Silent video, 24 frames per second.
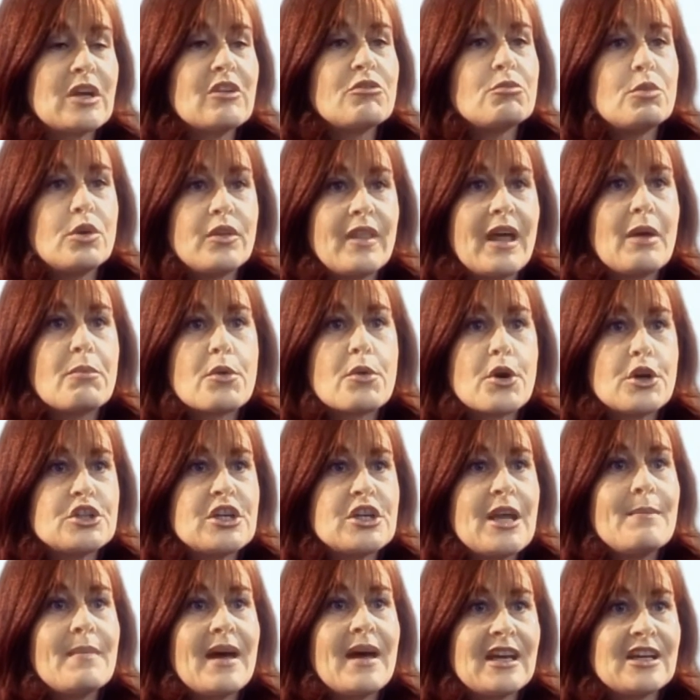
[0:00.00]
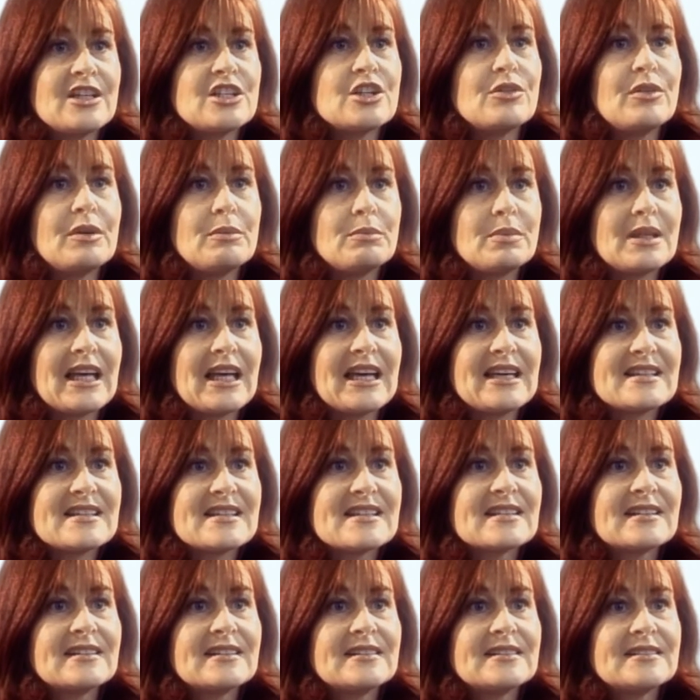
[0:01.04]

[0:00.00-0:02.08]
we have put that project manager in place.